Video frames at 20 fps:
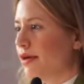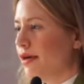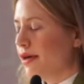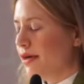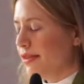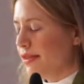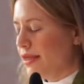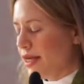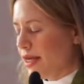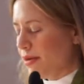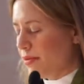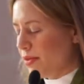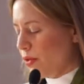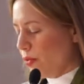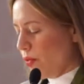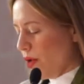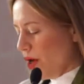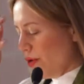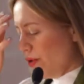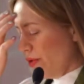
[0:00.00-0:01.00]
In the name of the
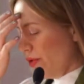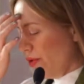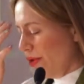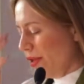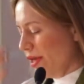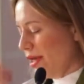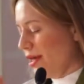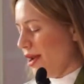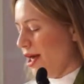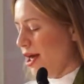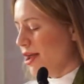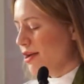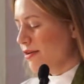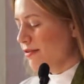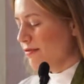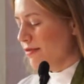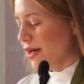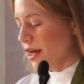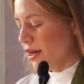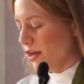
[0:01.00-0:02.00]
one holy and
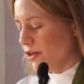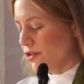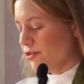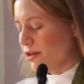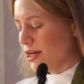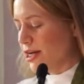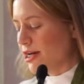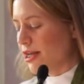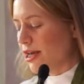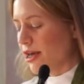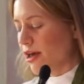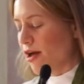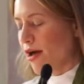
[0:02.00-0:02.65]
undivided Trinity,